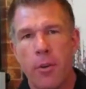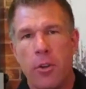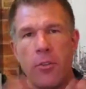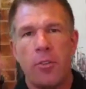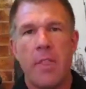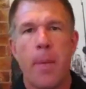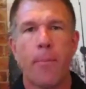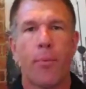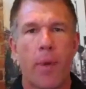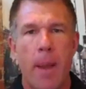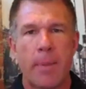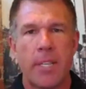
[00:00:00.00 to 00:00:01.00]
using the
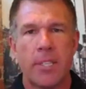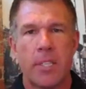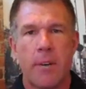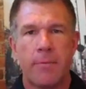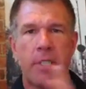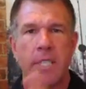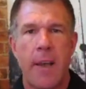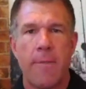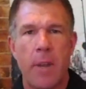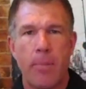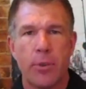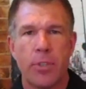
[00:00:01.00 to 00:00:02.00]
premise of
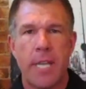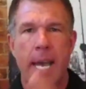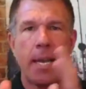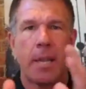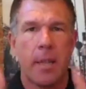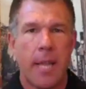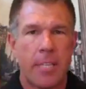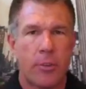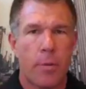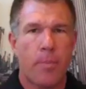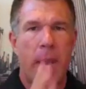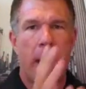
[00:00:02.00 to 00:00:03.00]
70%
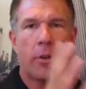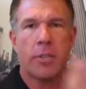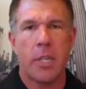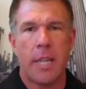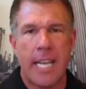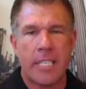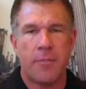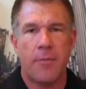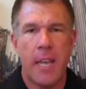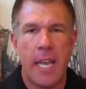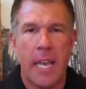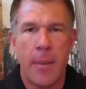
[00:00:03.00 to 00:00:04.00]
less repairs, less
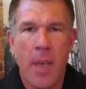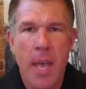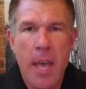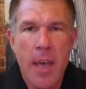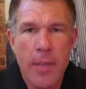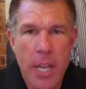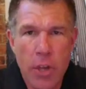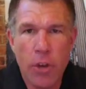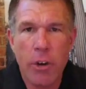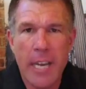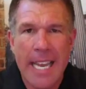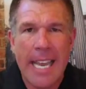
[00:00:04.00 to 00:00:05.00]
fee, then
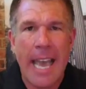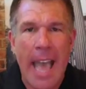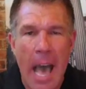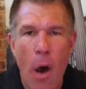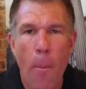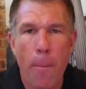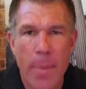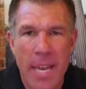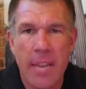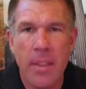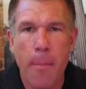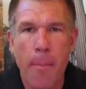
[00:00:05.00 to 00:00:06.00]
you're getting
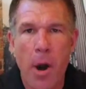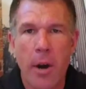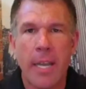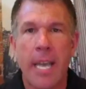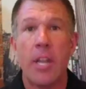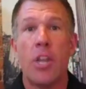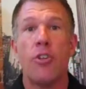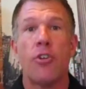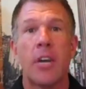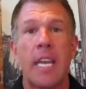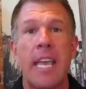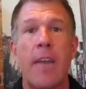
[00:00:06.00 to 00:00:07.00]
outbid in the market and
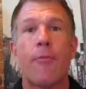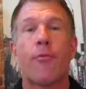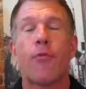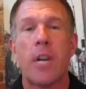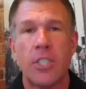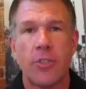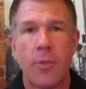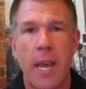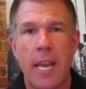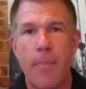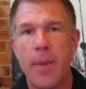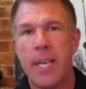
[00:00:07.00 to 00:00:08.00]
you're going to get
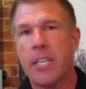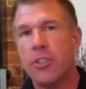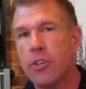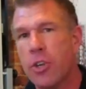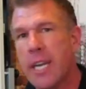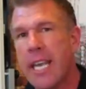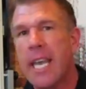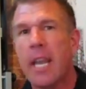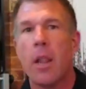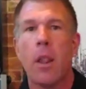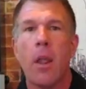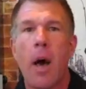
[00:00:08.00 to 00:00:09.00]
frustrated because you're going to get
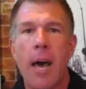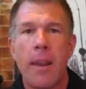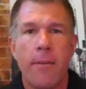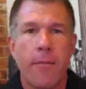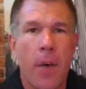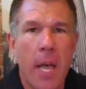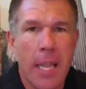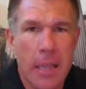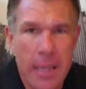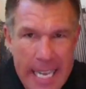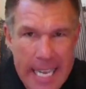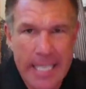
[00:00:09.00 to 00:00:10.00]
a lot of
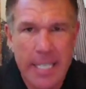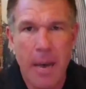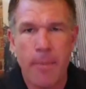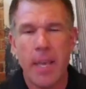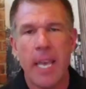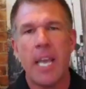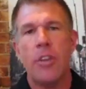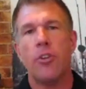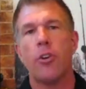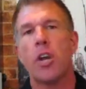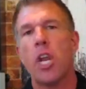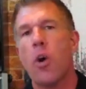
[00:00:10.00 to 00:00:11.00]
leads coming in,
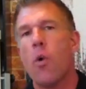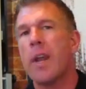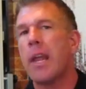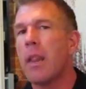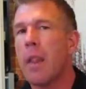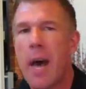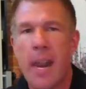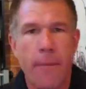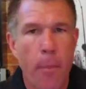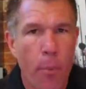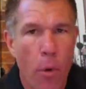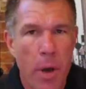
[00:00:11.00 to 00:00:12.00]
you're going to go on a lot
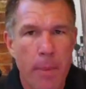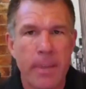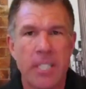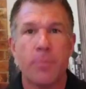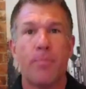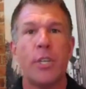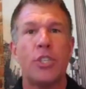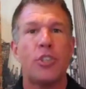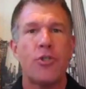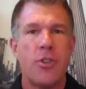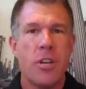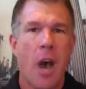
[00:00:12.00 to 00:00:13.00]
of appointments, but
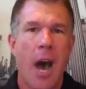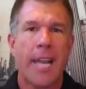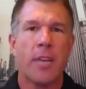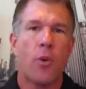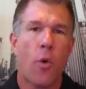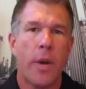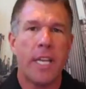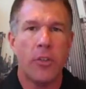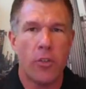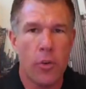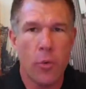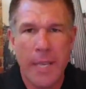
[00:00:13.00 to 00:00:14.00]
you're not
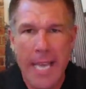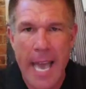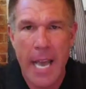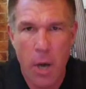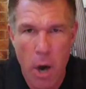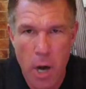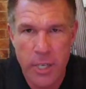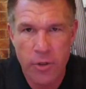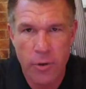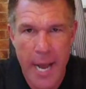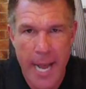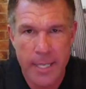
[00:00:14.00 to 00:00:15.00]
going to get
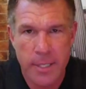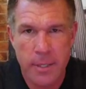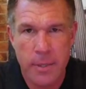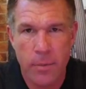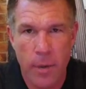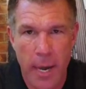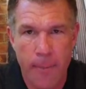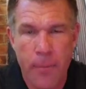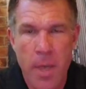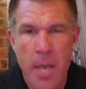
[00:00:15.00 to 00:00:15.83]
contracts, right?